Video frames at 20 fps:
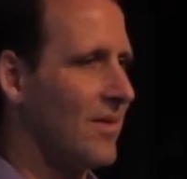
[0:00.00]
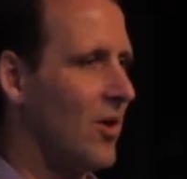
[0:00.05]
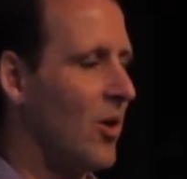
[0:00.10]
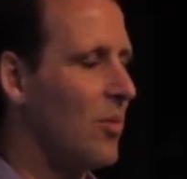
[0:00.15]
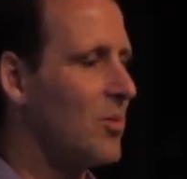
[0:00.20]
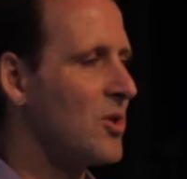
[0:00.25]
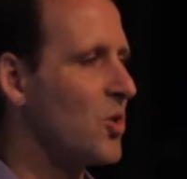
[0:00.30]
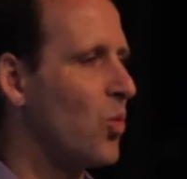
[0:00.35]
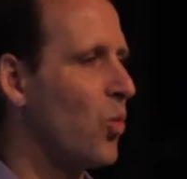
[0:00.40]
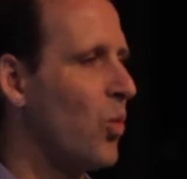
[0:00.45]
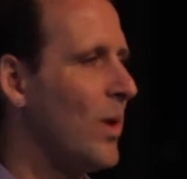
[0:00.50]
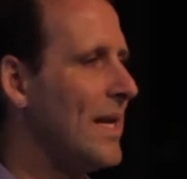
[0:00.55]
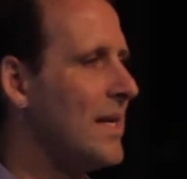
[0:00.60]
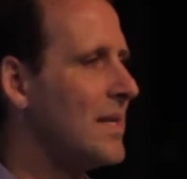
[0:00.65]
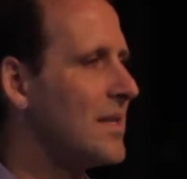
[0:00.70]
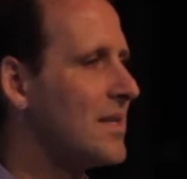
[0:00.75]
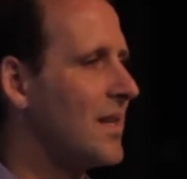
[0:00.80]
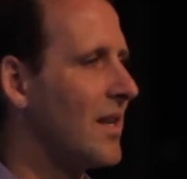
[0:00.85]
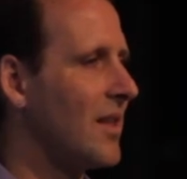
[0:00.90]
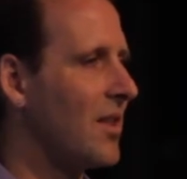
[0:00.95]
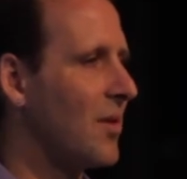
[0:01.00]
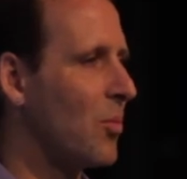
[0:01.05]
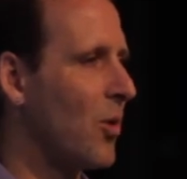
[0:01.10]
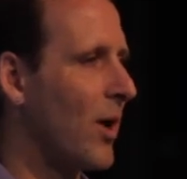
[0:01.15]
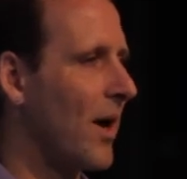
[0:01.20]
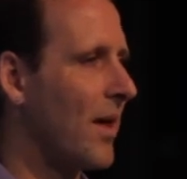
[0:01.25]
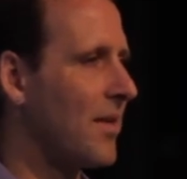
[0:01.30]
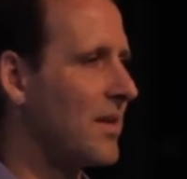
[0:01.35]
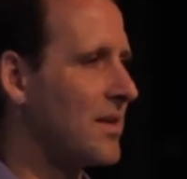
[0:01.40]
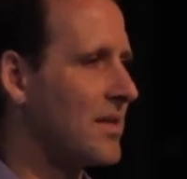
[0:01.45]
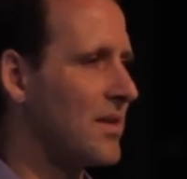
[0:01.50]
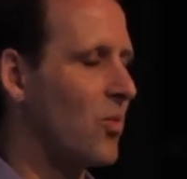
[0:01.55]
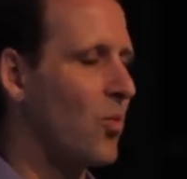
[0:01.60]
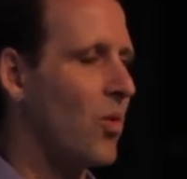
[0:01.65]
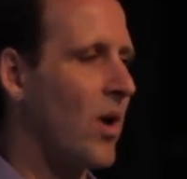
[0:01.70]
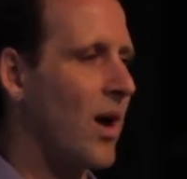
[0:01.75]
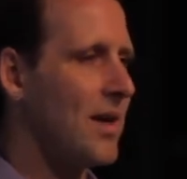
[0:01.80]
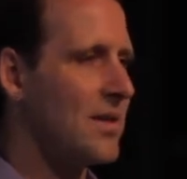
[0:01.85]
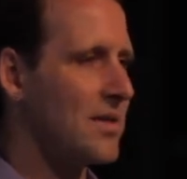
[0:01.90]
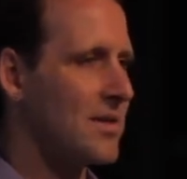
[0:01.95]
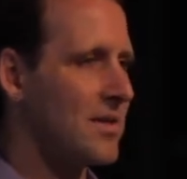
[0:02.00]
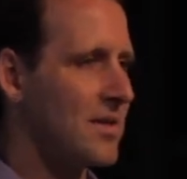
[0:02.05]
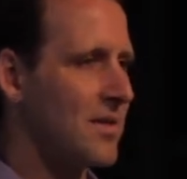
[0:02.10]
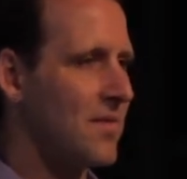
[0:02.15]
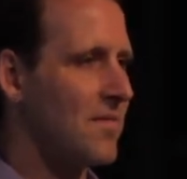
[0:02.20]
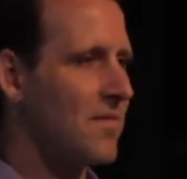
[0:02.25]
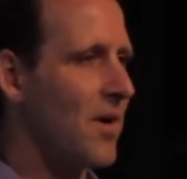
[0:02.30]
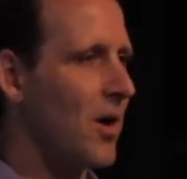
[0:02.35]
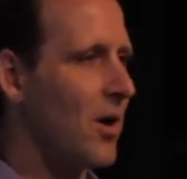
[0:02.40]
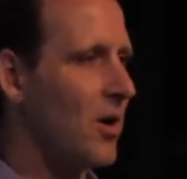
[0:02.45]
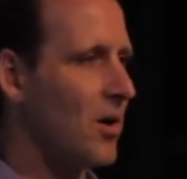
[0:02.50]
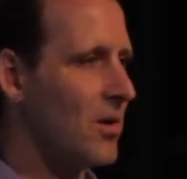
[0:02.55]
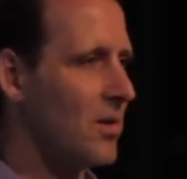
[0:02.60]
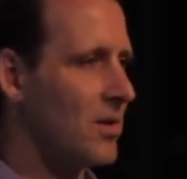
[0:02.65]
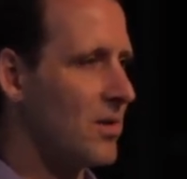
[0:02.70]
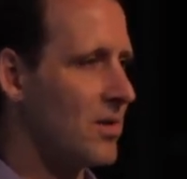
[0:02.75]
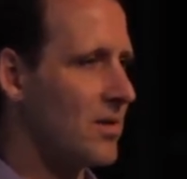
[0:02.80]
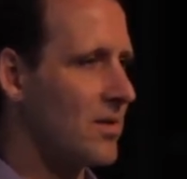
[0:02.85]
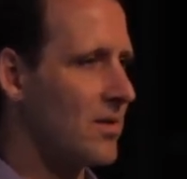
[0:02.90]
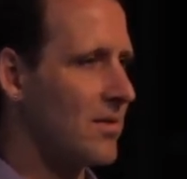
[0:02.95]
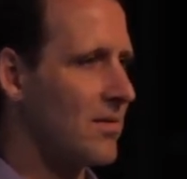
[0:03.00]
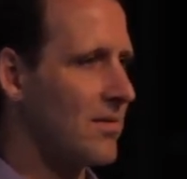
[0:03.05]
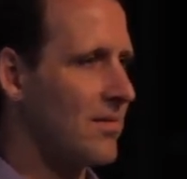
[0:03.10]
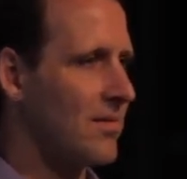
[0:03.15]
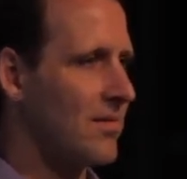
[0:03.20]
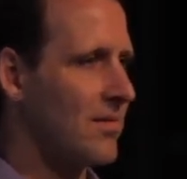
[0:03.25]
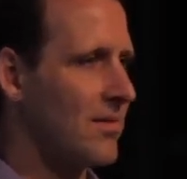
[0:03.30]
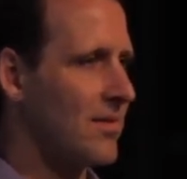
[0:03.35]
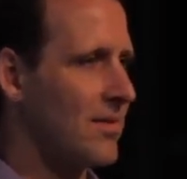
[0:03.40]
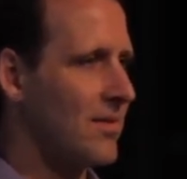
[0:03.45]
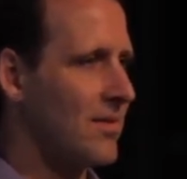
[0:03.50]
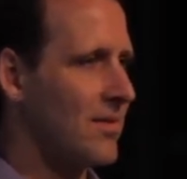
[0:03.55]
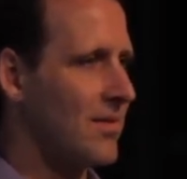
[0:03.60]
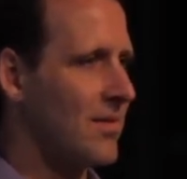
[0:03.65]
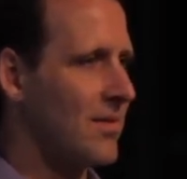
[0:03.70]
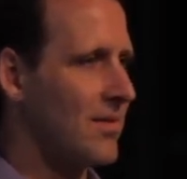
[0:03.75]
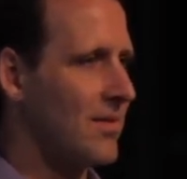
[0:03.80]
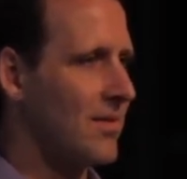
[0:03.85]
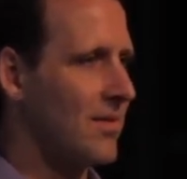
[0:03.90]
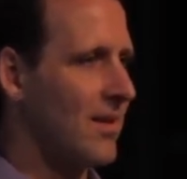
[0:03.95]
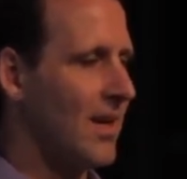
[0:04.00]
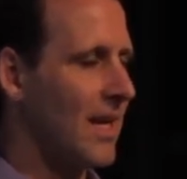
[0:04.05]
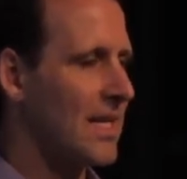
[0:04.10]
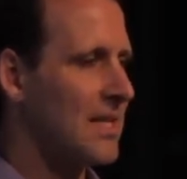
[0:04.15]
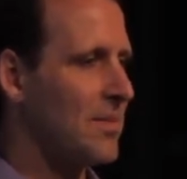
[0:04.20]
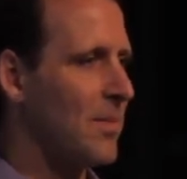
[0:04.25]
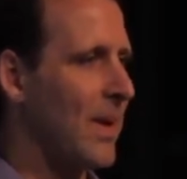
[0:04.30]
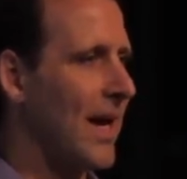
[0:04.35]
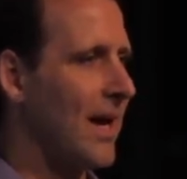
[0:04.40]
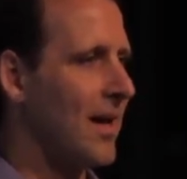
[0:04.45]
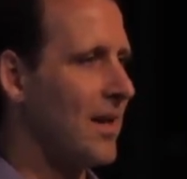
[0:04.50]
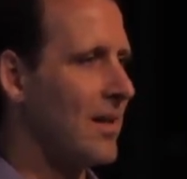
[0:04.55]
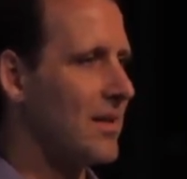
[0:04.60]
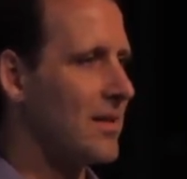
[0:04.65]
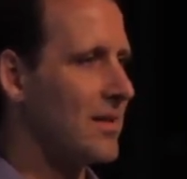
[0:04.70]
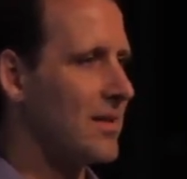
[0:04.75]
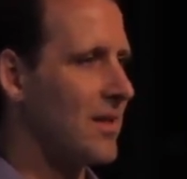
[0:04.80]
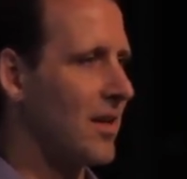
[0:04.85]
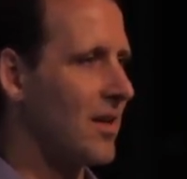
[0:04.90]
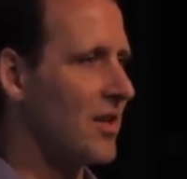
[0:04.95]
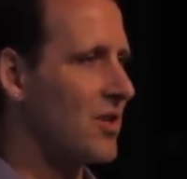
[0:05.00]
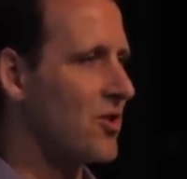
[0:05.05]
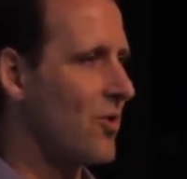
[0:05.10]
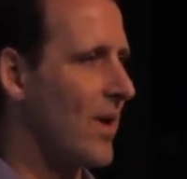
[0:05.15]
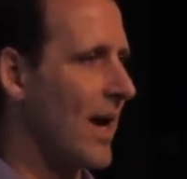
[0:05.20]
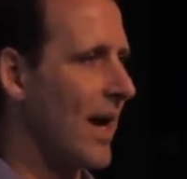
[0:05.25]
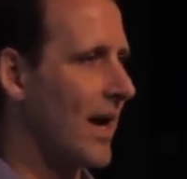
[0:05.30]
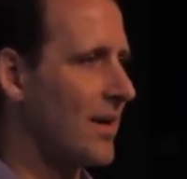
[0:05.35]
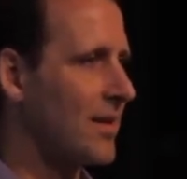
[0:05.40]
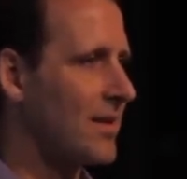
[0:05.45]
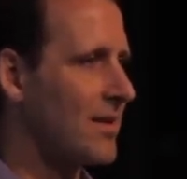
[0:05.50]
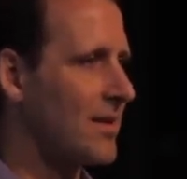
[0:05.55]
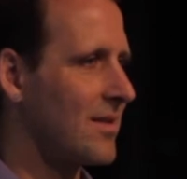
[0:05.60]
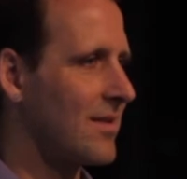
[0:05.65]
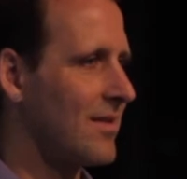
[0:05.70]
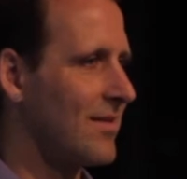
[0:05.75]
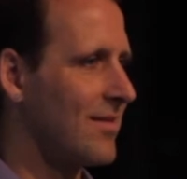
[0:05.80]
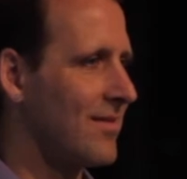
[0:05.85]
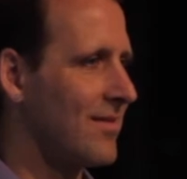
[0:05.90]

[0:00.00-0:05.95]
Almost witnessing the breath as it rises and falls, expands and contracts,